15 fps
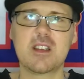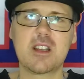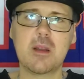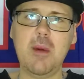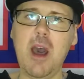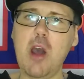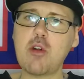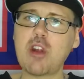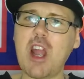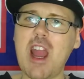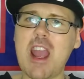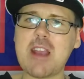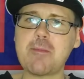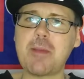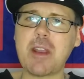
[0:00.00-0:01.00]
Come on,
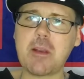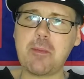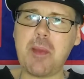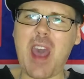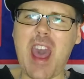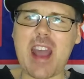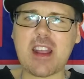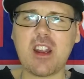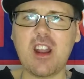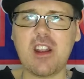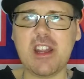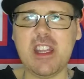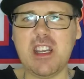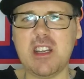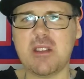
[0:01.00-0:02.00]
Greg, pick a pack,
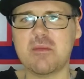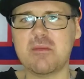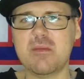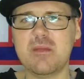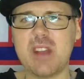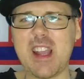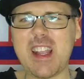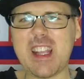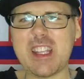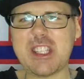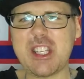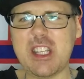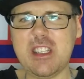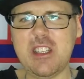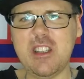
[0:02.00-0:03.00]
hurry up! I got
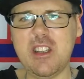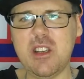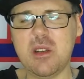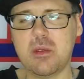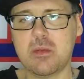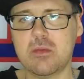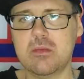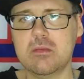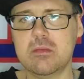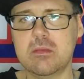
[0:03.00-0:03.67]
shit to do!